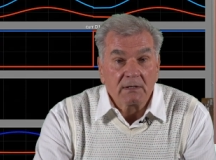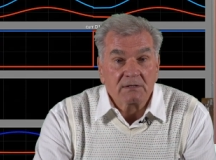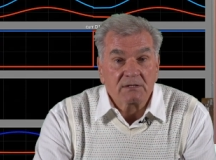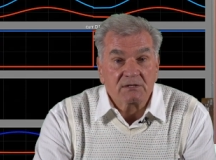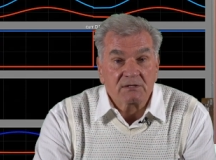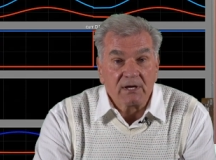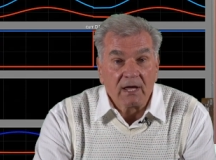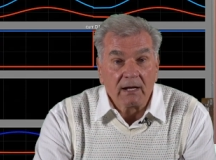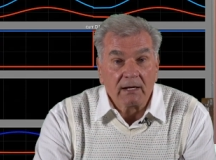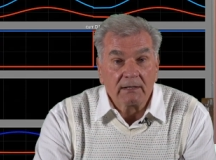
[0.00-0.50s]

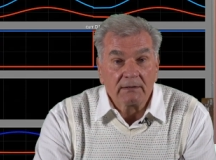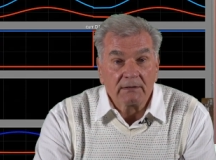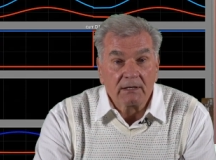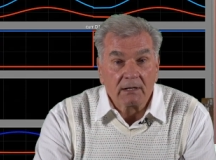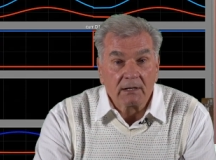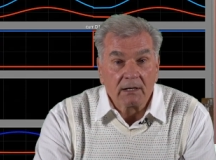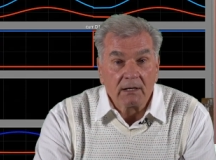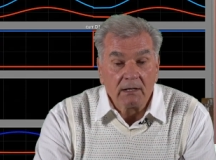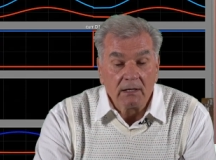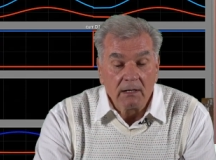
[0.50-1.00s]

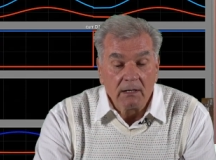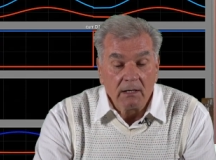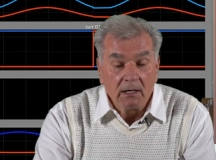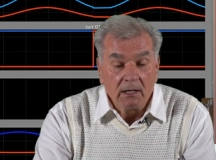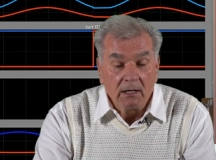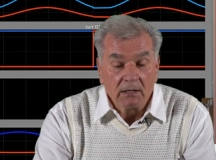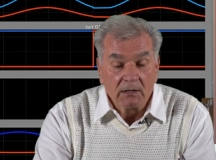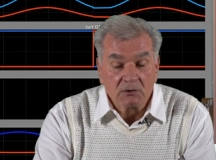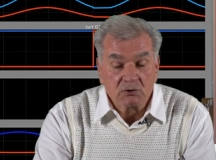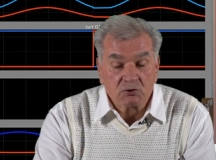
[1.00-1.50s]
Secondary
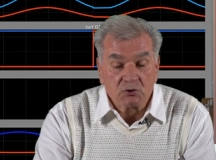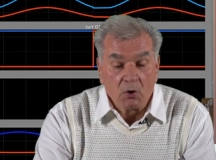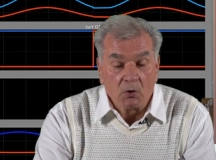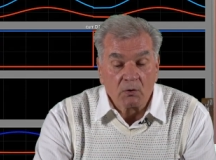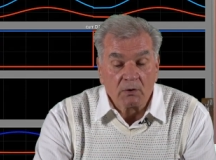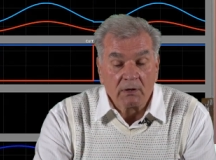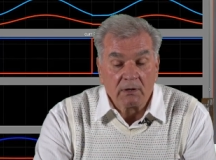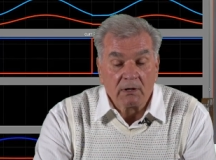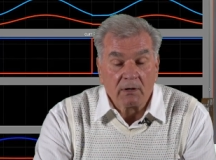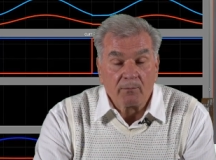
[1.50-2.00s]
is
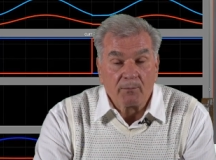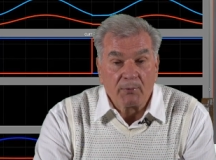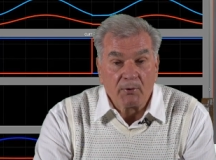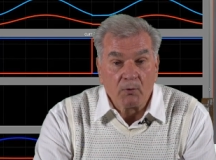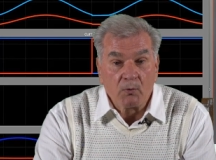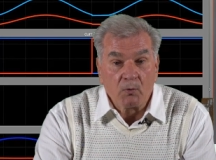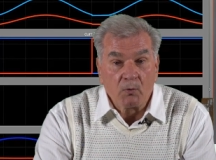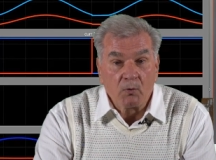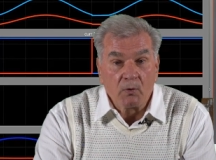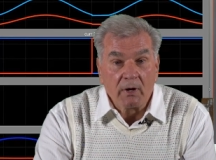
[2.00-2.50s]
shown in the
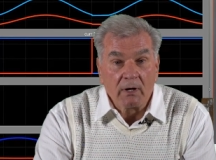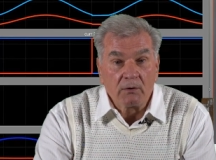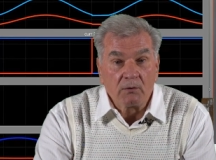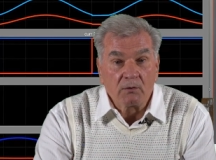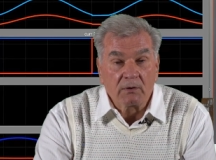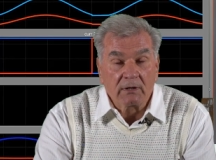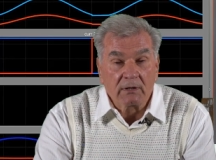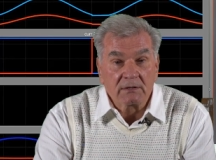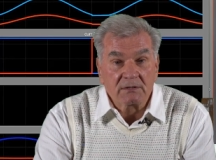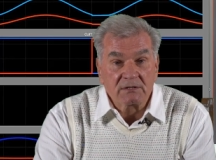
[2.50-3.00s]
blue, and
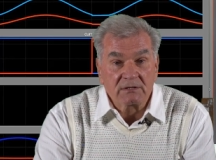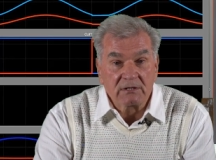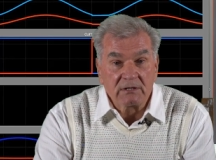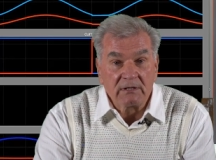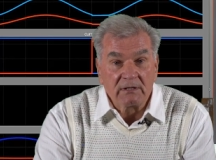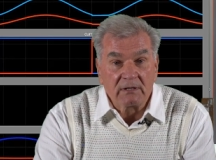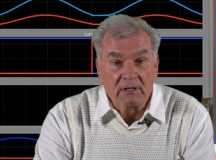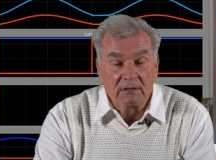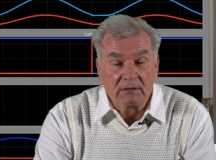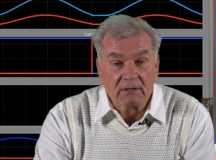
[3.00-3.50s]
you can
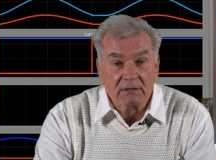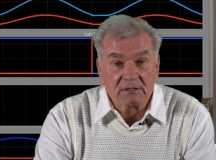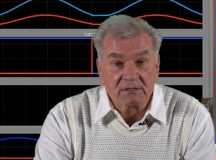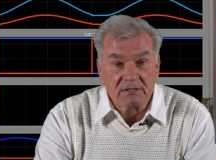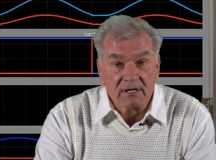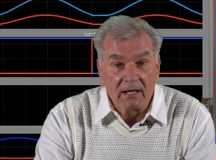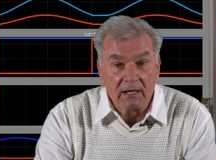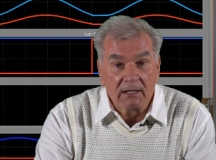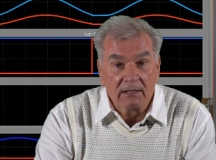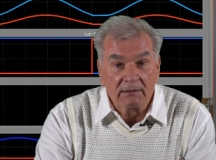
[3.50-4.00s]
see that the
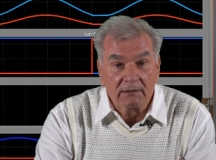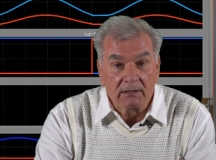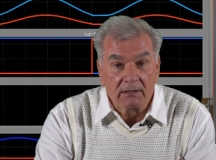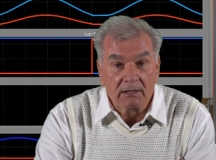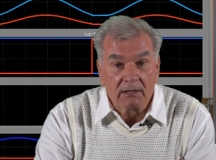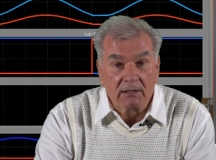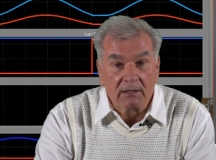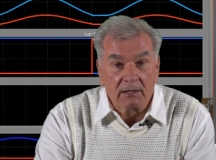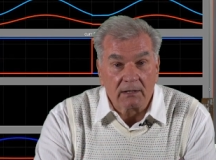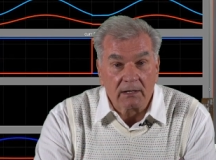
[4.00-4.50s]

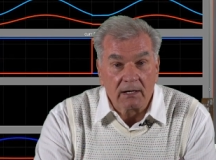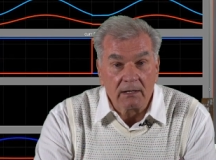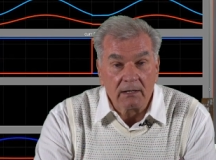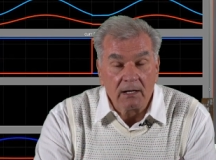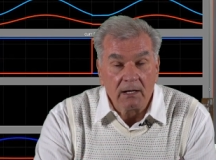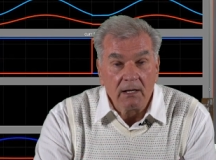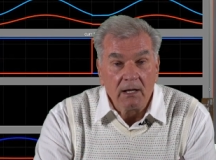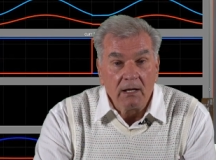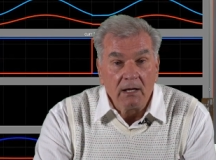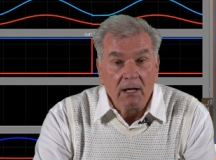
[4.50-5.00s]
secondary current
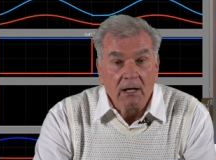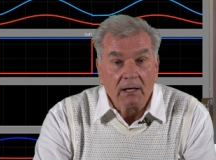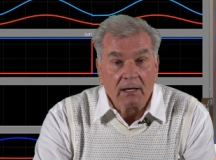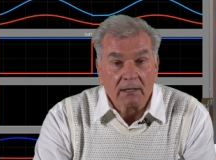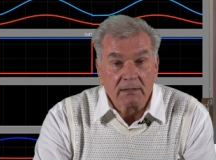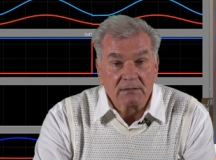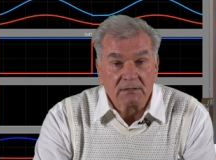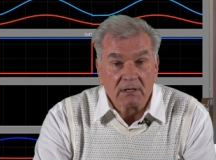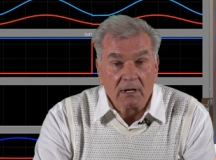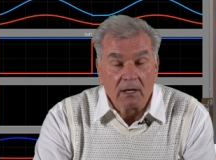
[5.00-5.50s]

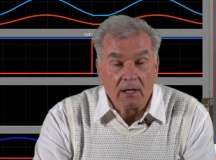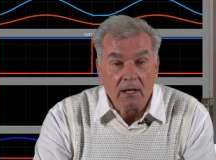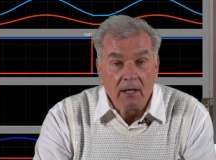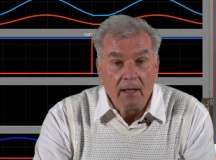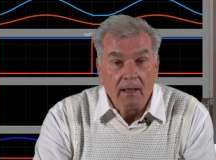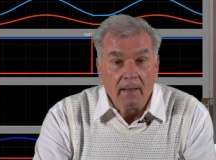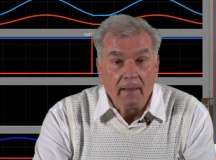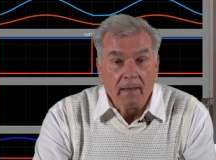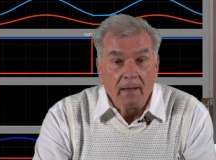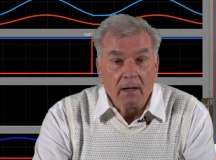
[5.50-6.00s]
has a,
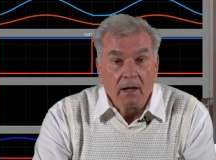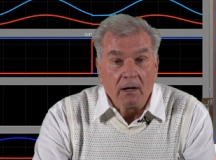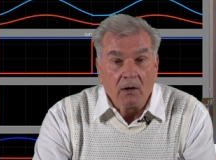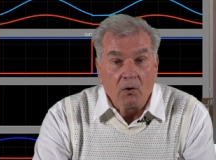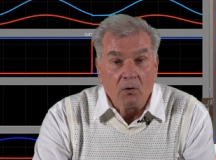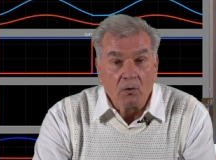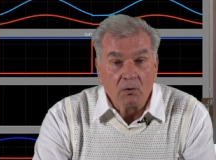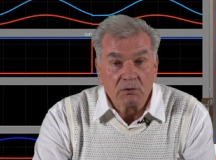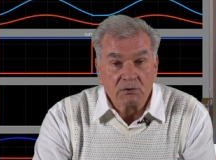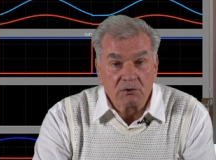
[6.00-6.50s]

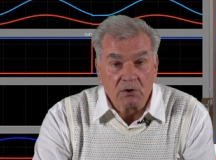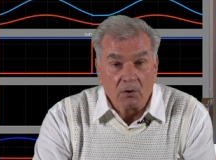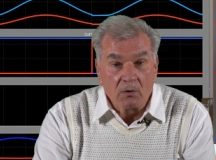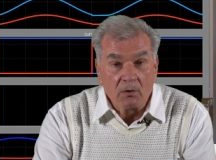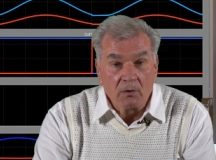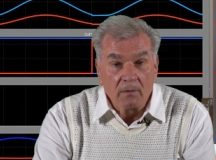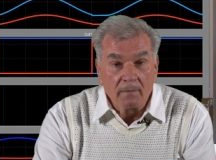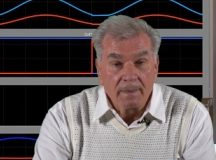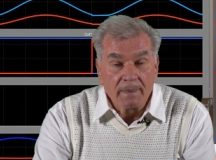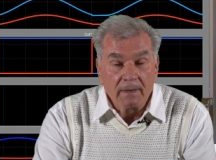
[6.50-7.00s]

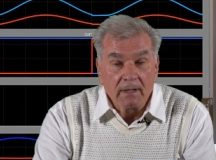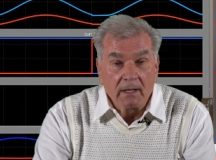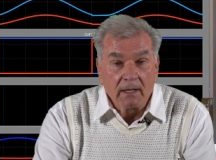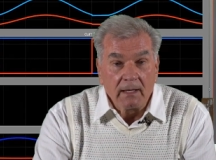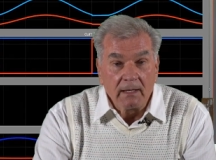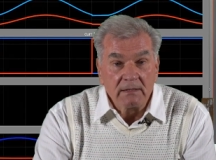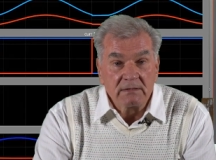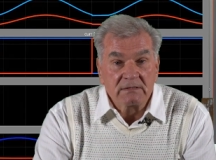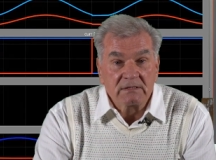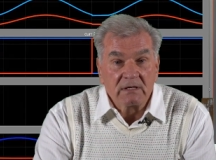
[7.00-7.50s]
also
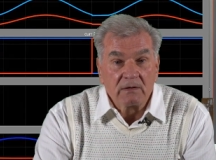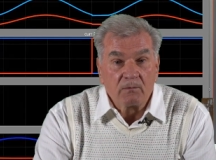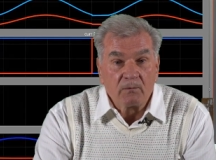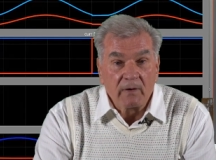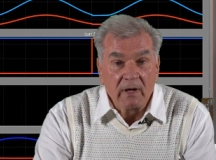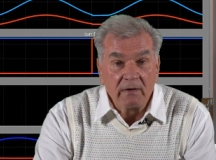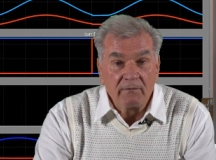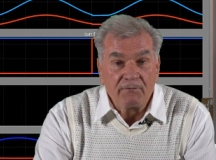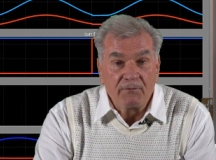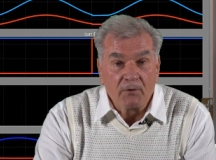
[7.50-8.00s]
AC
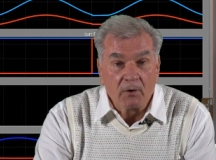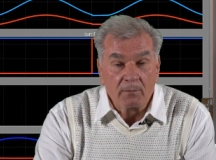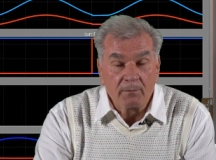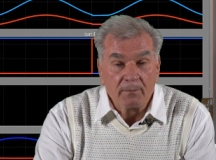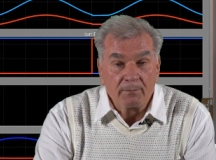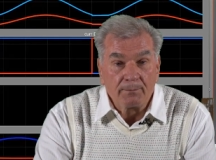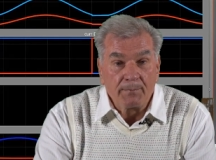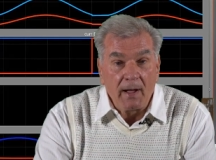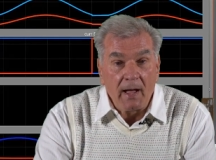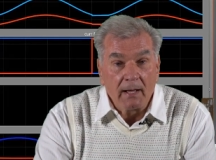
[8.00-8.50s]

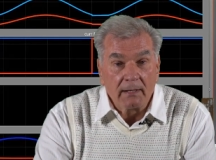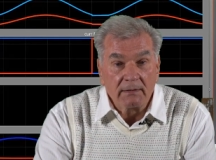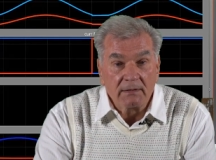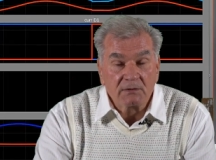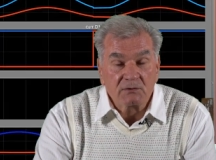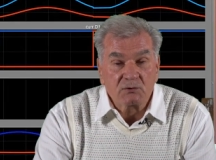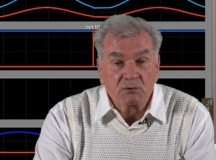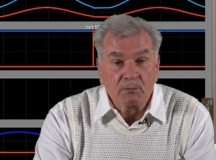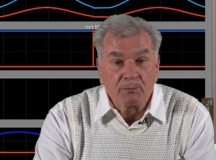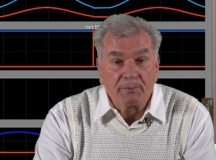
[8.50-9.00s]
waveform,
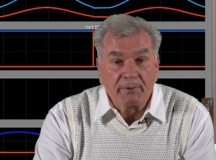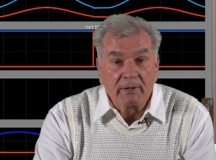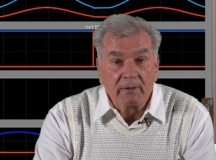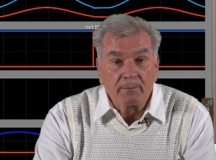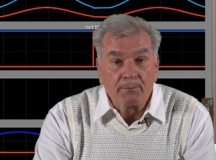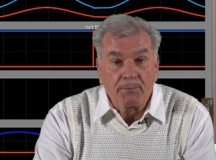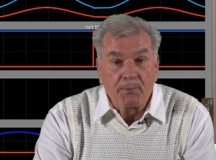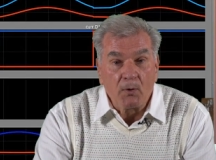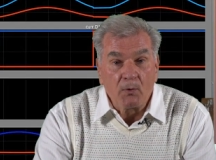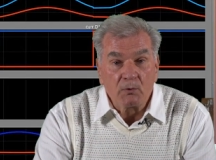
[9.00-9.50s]
but
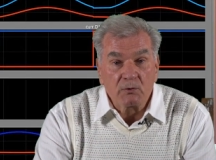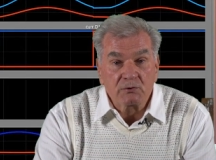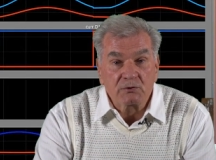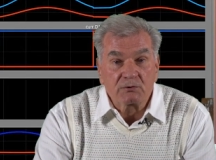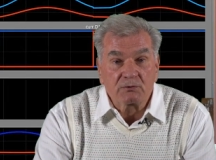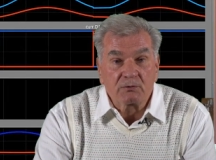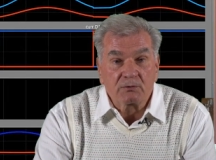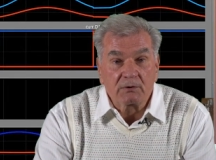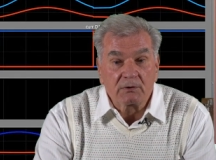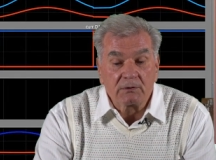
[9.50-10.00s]

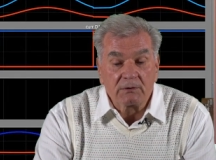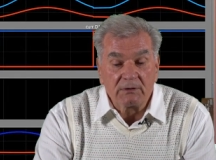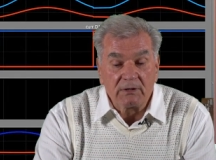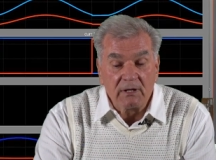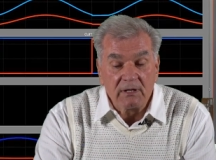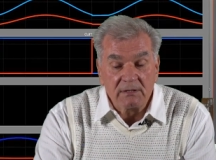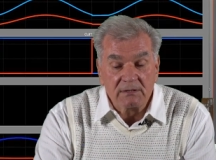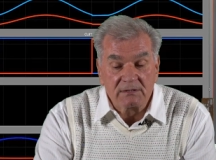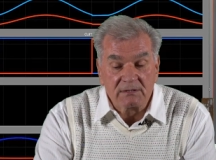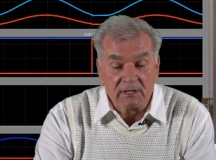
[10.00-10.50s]
superimposed to the
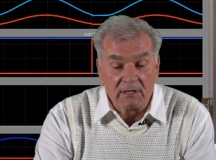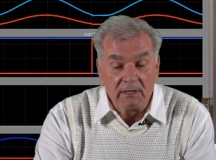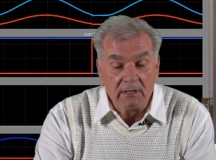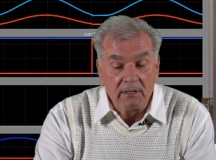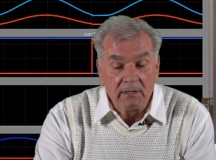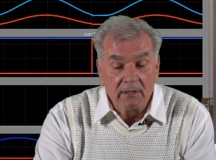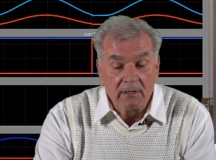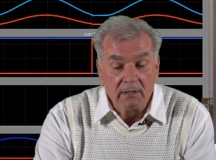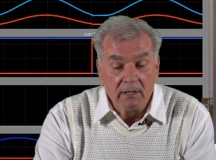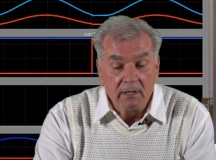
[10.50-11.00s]
DC,